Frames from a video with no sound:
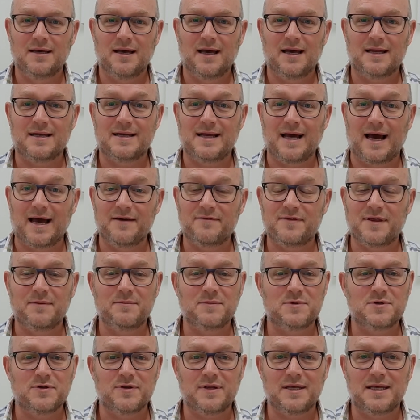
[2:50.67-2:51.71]
and gave
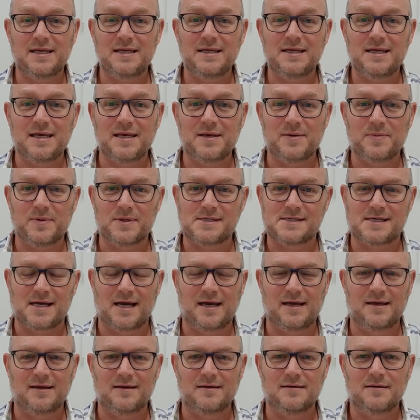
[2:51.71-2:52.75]
them to the innkeeper,
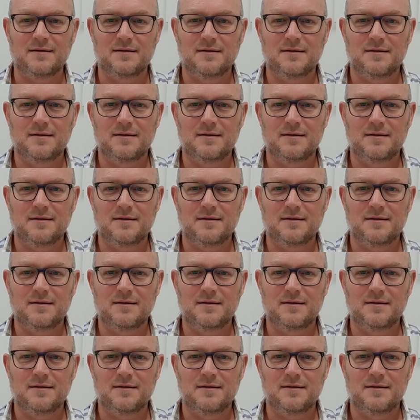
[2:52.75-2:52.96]
saying,